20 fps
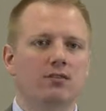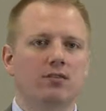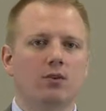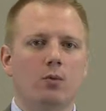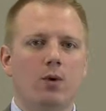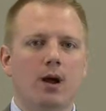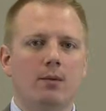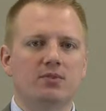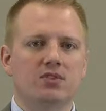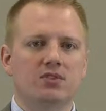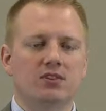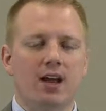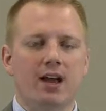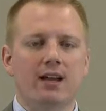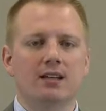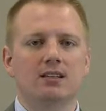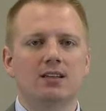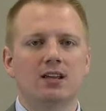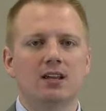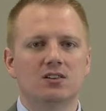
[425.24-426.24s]
of the
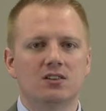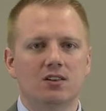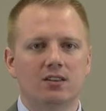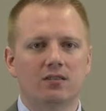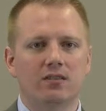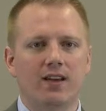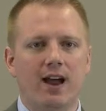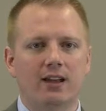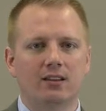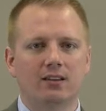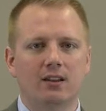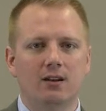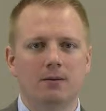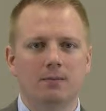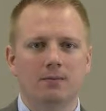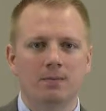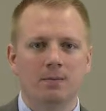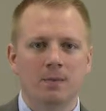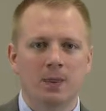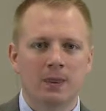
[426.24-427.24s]
website is affected.
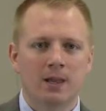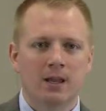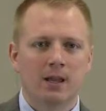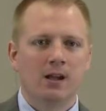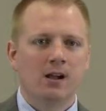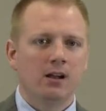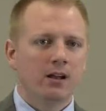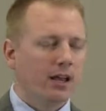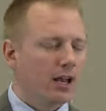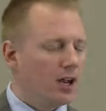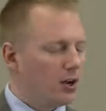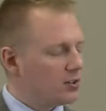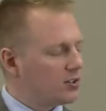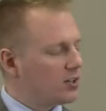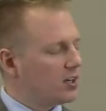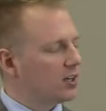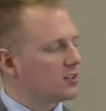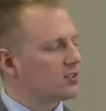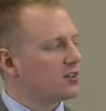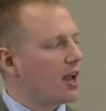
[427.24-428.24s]
Here's
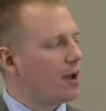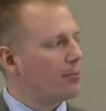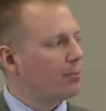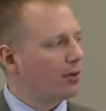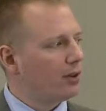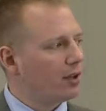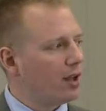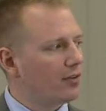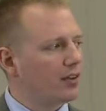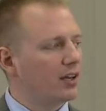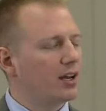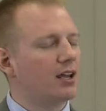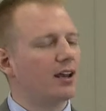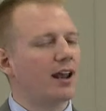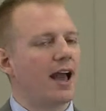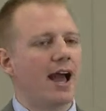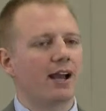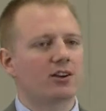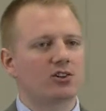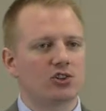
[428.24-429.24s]
an example of it in
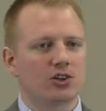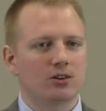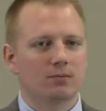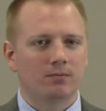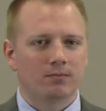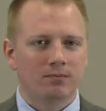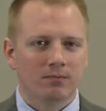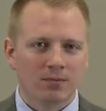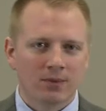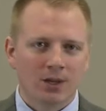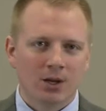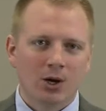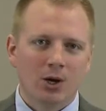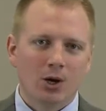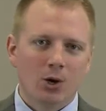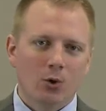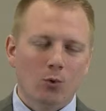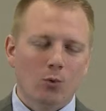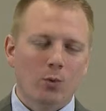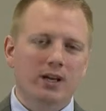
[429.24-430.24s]
action.
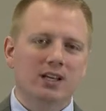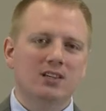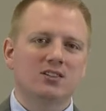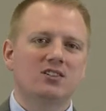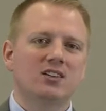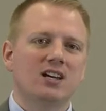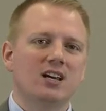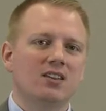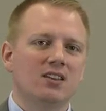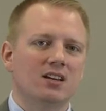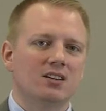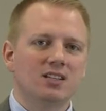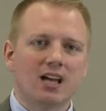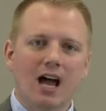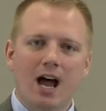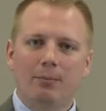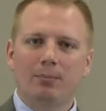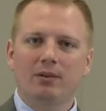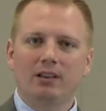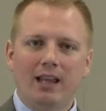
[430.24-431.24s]
We can see in the
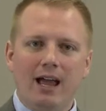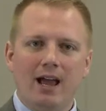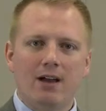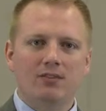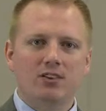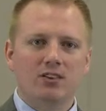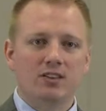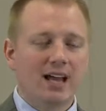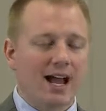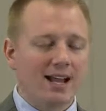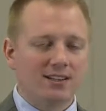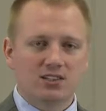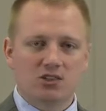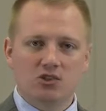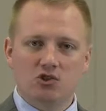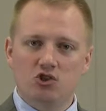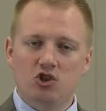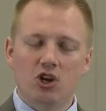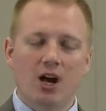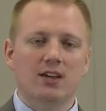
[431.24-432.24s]
top left, that's
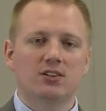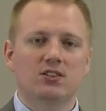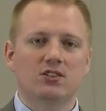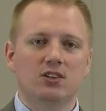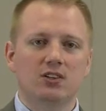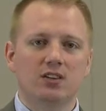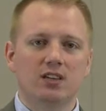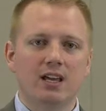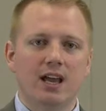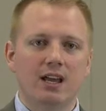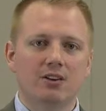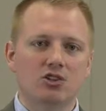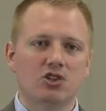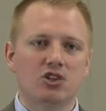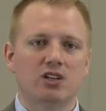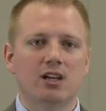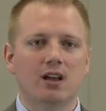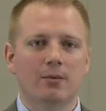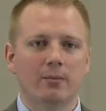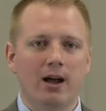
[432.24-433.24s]
just the
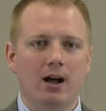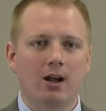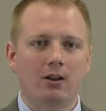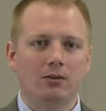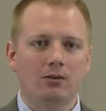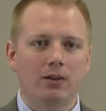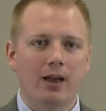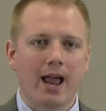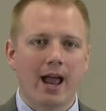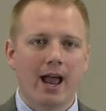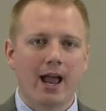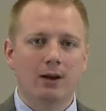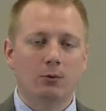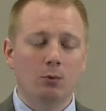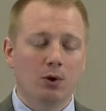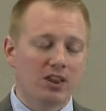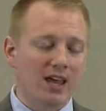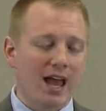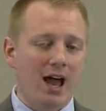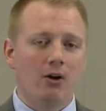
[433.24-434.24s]
HTML, and
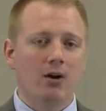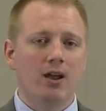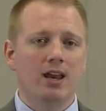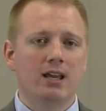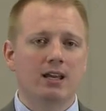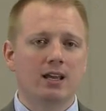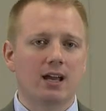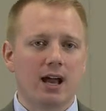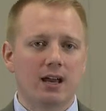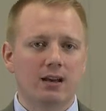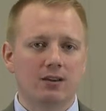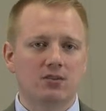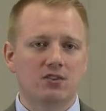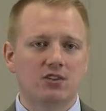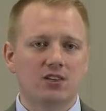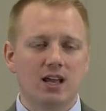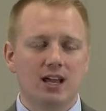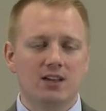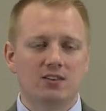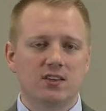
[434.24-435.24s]
without any kind of
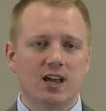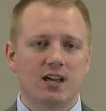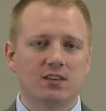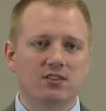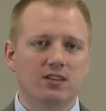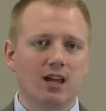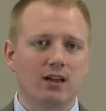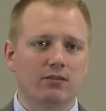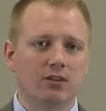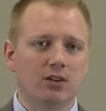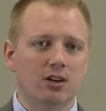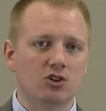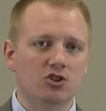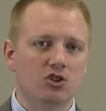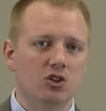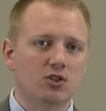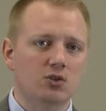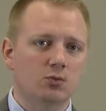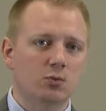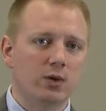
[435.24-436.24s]
CSS
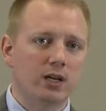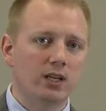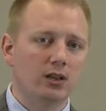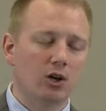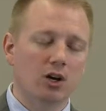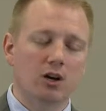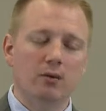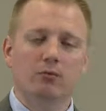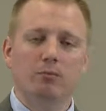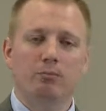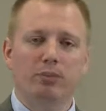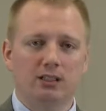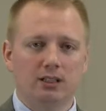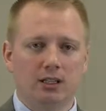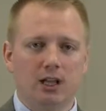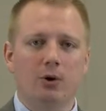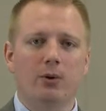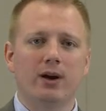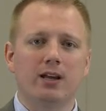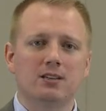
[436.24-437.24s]
definitions, we look
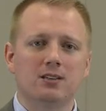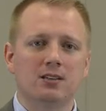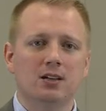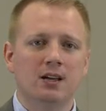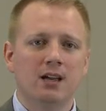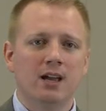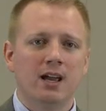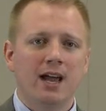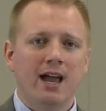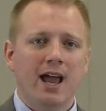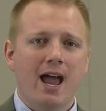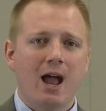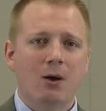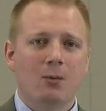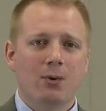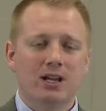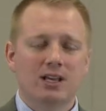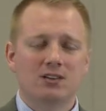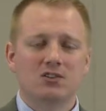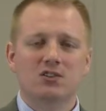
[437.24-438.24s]
below it, and
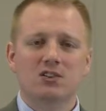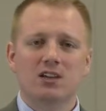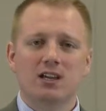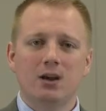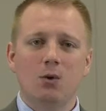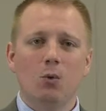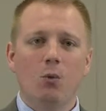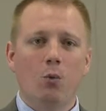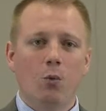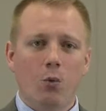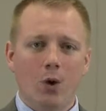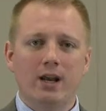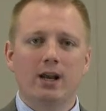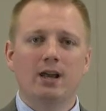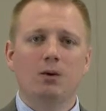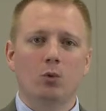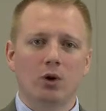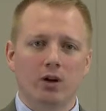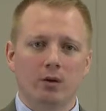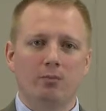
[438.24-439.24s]
we can see what
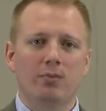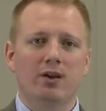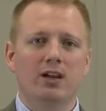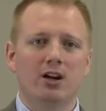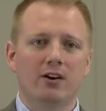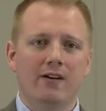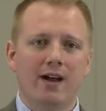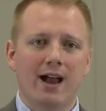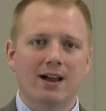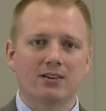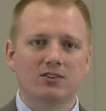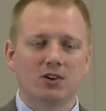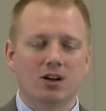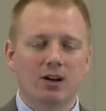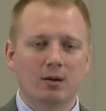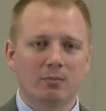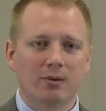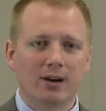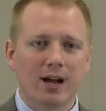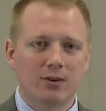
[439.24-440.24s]
it would appear as on
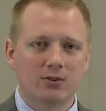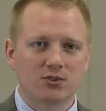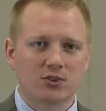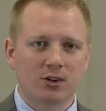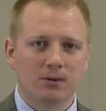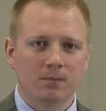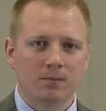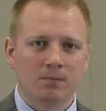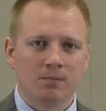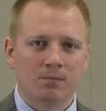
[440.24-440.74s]
a browser.